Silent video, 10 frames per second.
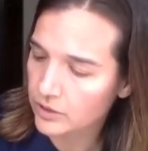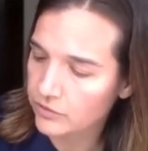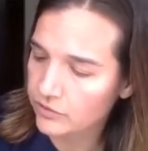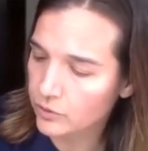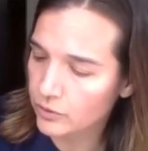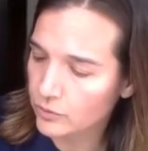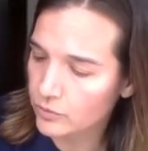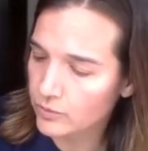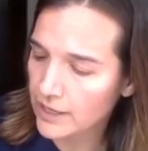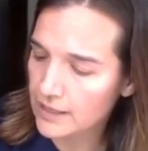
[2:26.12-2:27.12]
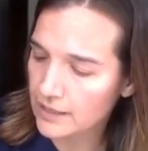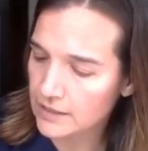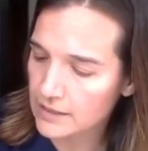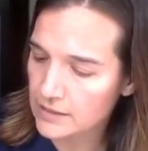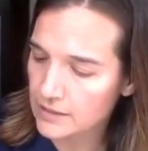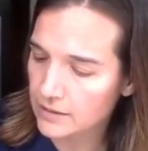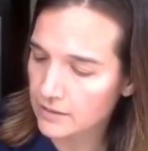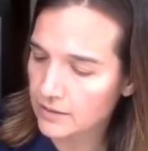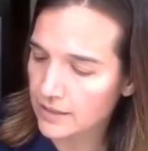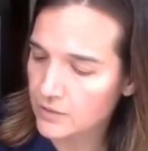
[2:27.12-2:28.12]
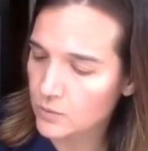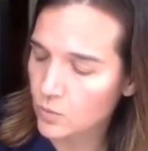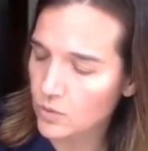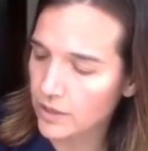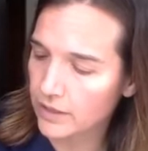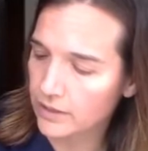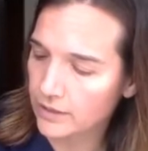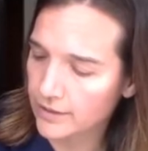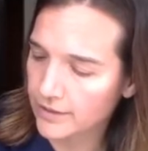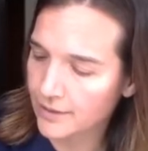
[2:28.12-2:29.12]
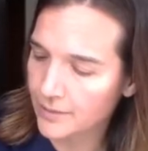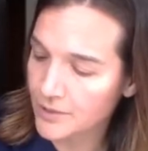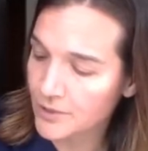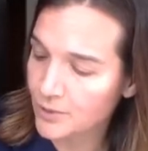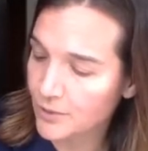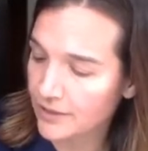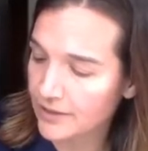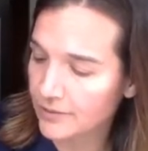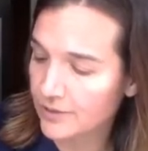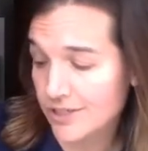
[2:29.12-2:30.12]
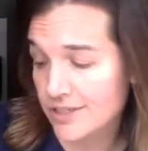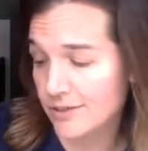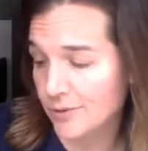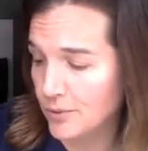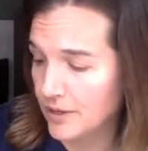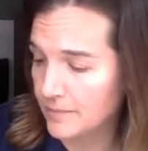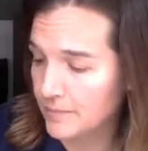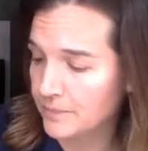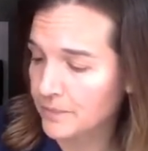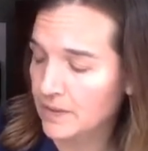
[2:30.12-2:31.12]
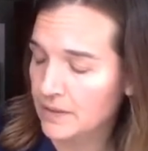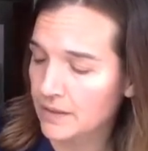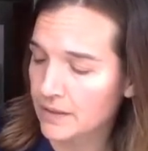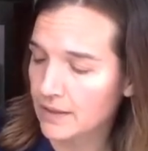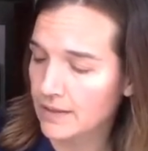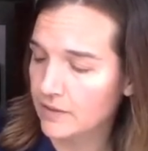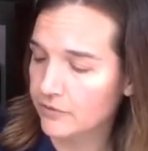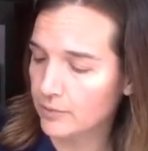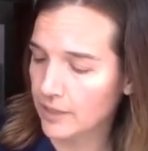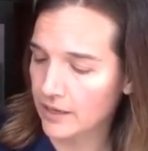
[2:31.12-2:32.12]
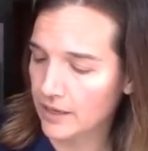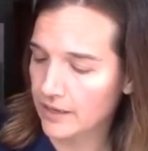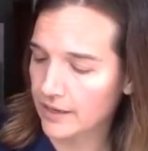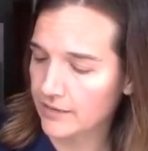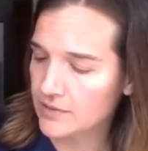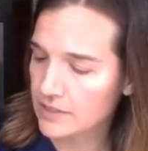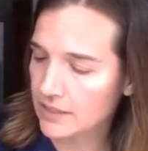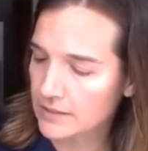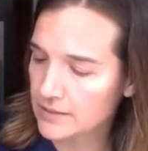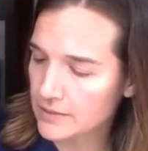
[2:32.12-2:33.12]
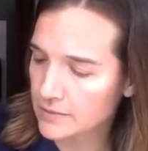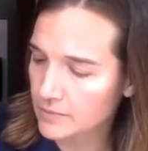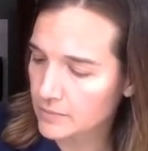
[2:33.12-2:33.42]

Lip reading: For radius, that's 1. And then I'm going to square it, which is still 1. And then for my height, I have 6.